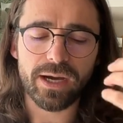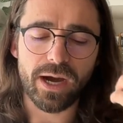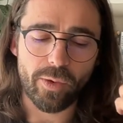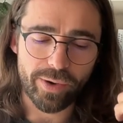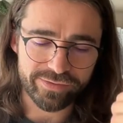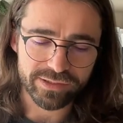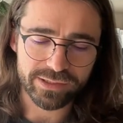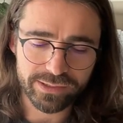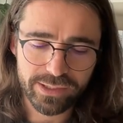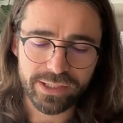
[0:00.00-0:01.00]

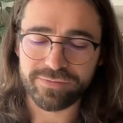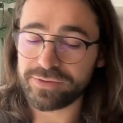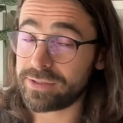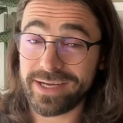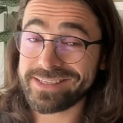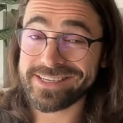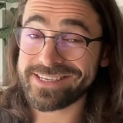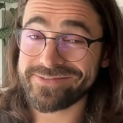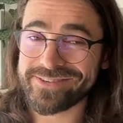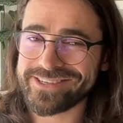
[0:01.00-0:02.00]
However, if you're not
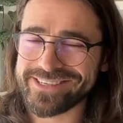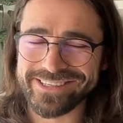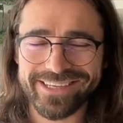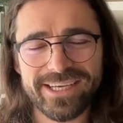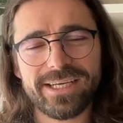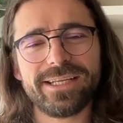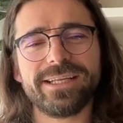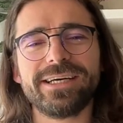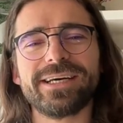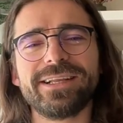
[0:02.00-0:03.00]
such a person,
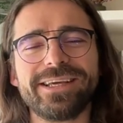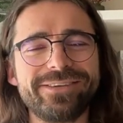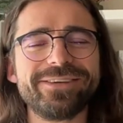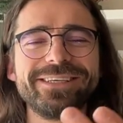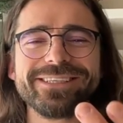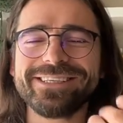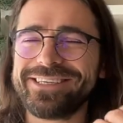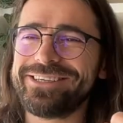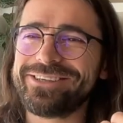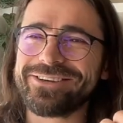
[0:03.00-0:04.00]
uh, like uh,
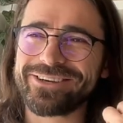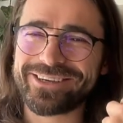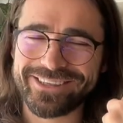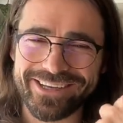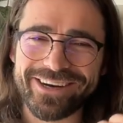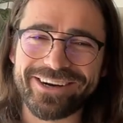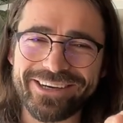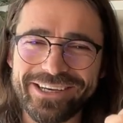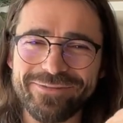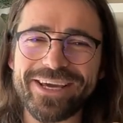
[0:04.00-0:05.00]
you are
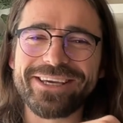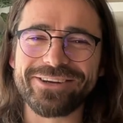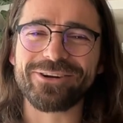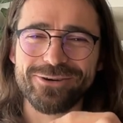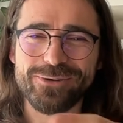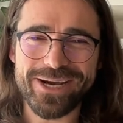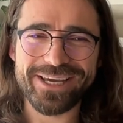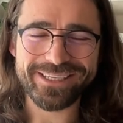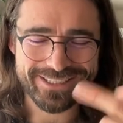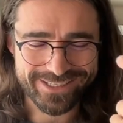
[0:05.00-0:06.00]
there and make your own
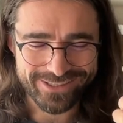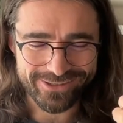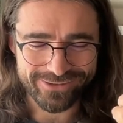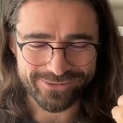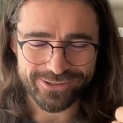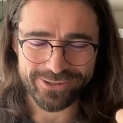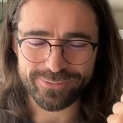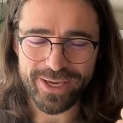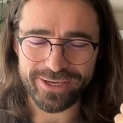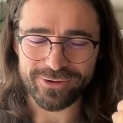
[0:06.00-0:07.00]
way. So for you
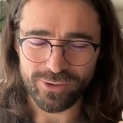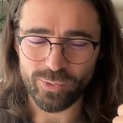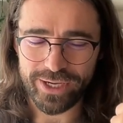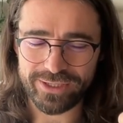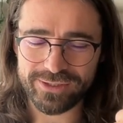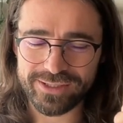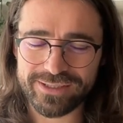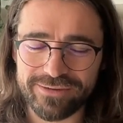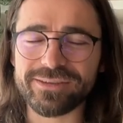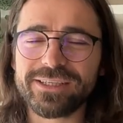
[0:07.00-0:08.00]
to make your own way, you
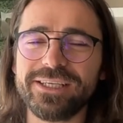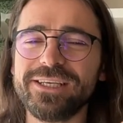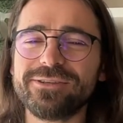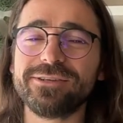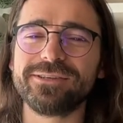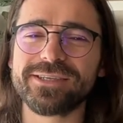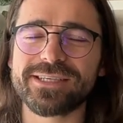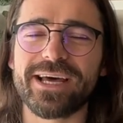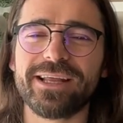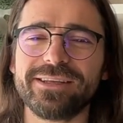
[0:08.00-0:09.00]
need, definitely need to
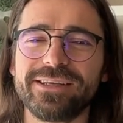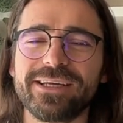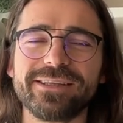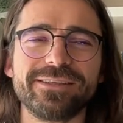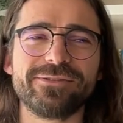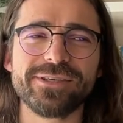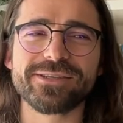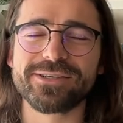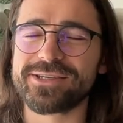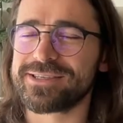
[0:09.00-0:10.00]
understand that
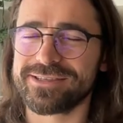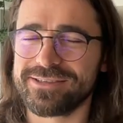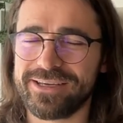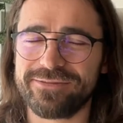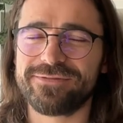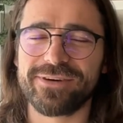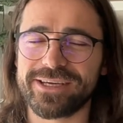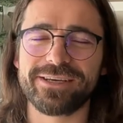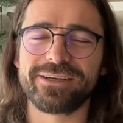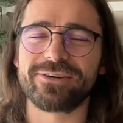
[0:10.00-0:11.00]
research is like
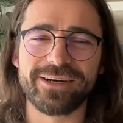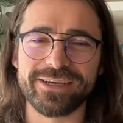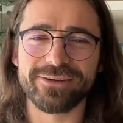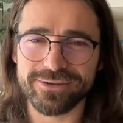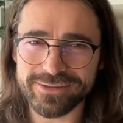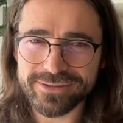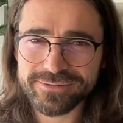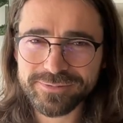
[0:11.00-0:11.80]
fucking critical.